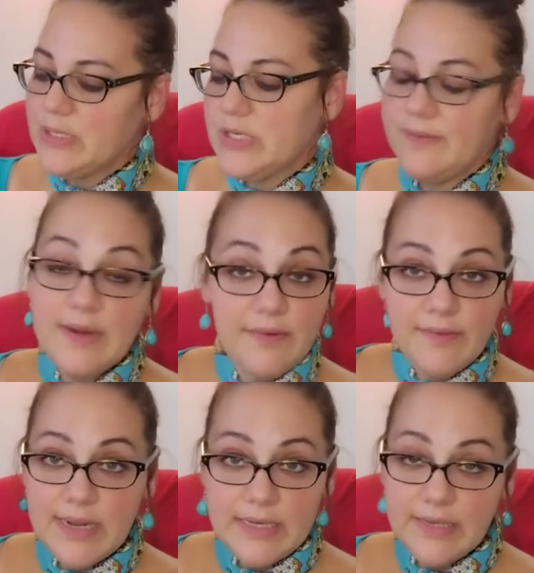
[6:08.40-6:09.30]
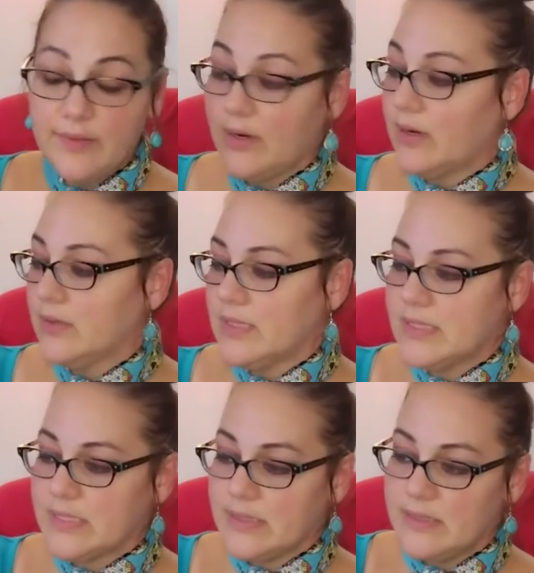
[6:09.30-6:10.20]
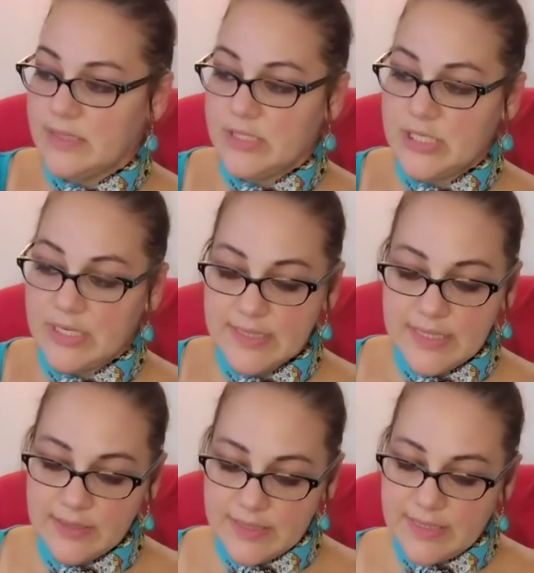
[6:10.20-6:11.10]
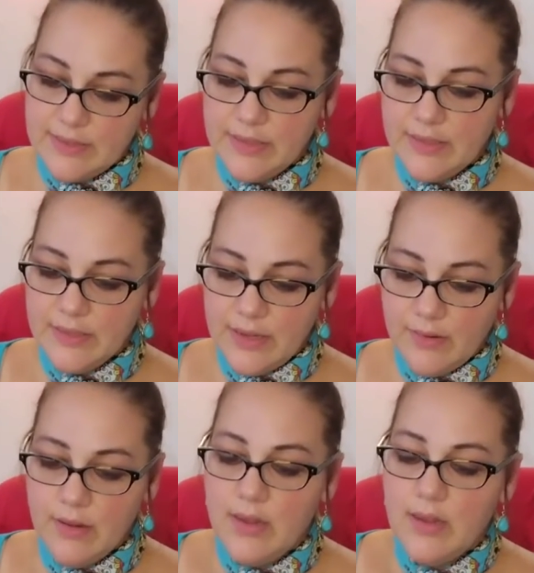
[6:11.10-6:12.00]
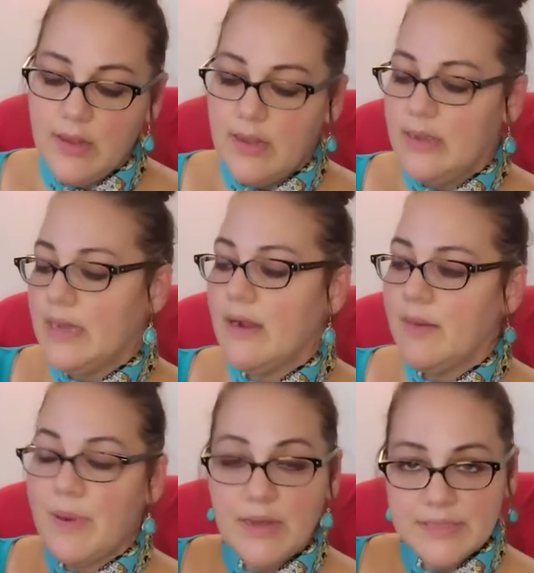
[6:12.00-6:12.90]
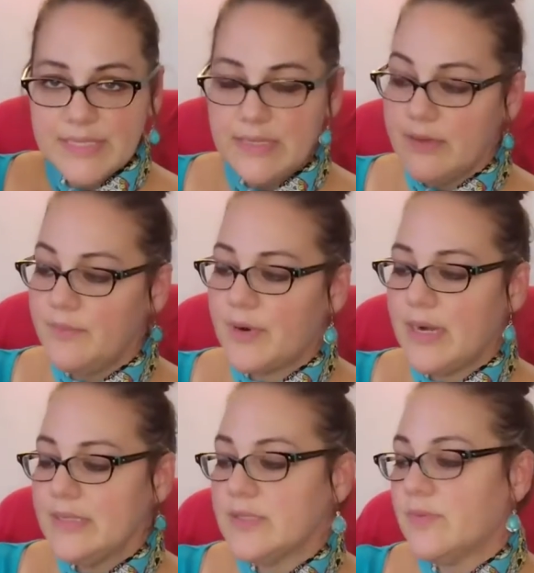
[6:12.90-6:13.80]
Pilcher. I've never read any of her. The Shell Seeker sounded good though. Gary Paulson, Brian's